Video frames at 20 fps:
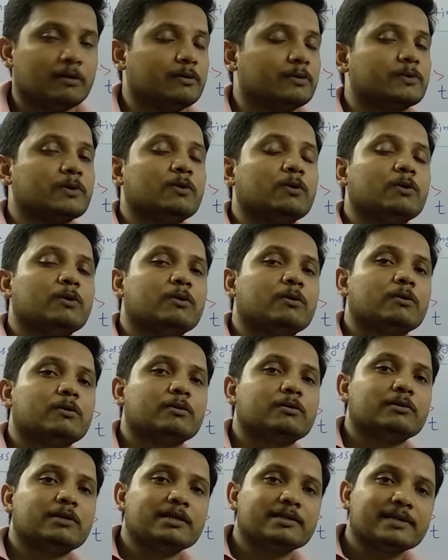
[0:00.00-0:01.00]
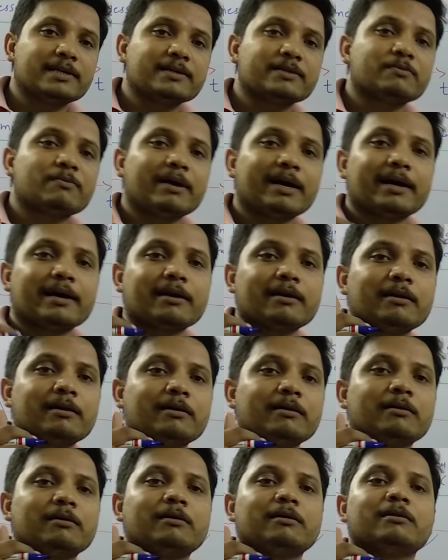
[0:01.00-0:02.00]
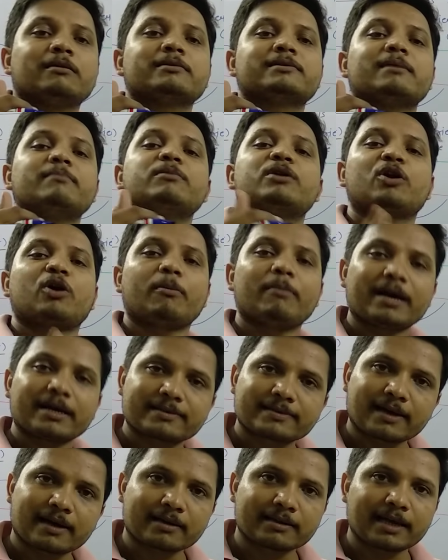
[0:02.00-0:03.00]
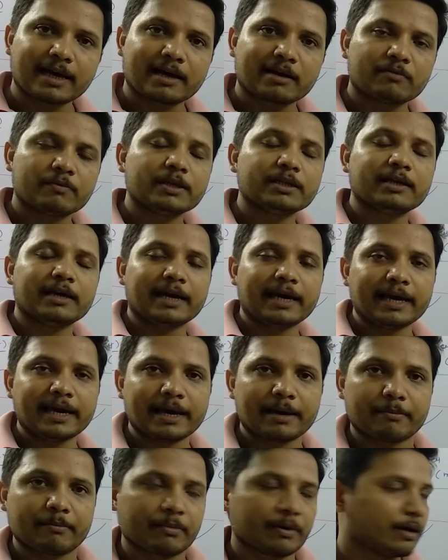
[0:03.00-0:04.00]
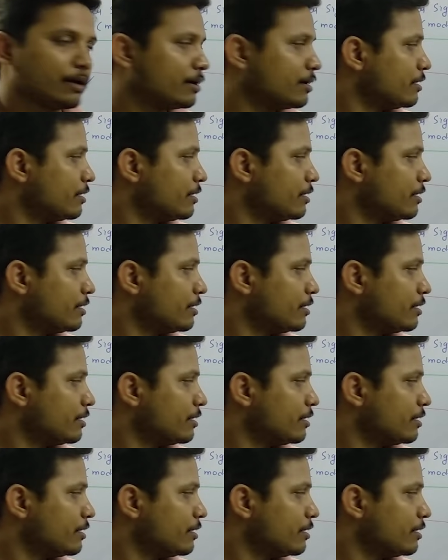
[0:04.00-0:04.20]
So this is where some drawbacks are there with AM.